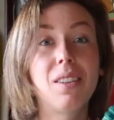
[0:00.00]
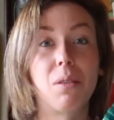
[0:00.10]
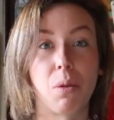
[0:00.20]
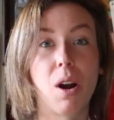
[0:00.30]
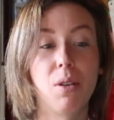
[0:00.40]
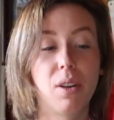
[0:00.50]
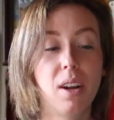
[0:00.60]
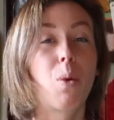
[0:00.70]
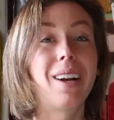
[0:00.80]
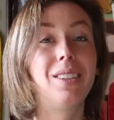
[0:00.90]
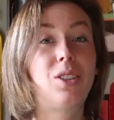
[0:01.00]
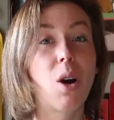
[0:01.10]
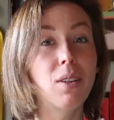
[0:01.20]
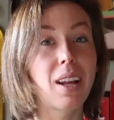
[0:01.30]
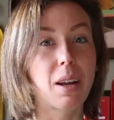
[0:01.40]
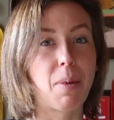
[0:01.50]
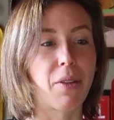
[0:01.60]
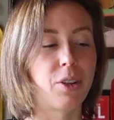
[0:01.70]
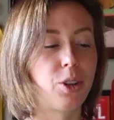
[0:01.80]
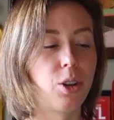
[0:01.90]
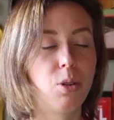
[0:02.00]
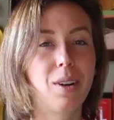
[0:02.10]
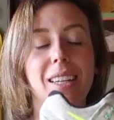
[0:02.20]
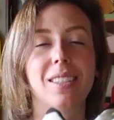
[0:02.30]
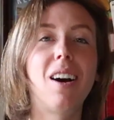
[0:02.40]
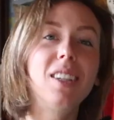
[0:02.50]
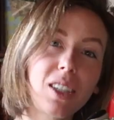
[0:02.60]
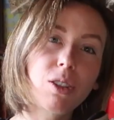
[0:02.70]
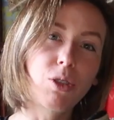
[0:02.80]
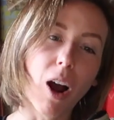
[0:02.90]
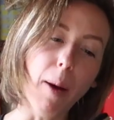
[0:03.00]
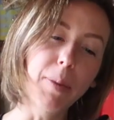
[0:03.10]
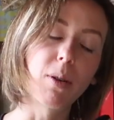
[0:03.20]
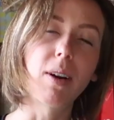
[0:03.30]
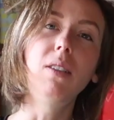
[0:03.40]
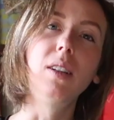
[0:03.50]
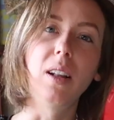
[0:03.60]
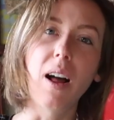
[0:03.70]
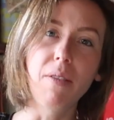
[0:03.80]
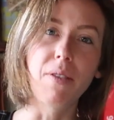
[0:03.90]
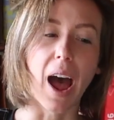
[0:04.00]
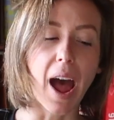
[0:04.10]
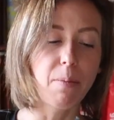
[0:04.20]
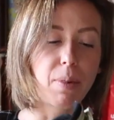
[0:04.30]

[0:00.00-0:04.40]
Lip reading: on the road. What I don't like about the shoe, it's not 0 drop, so I don't love that,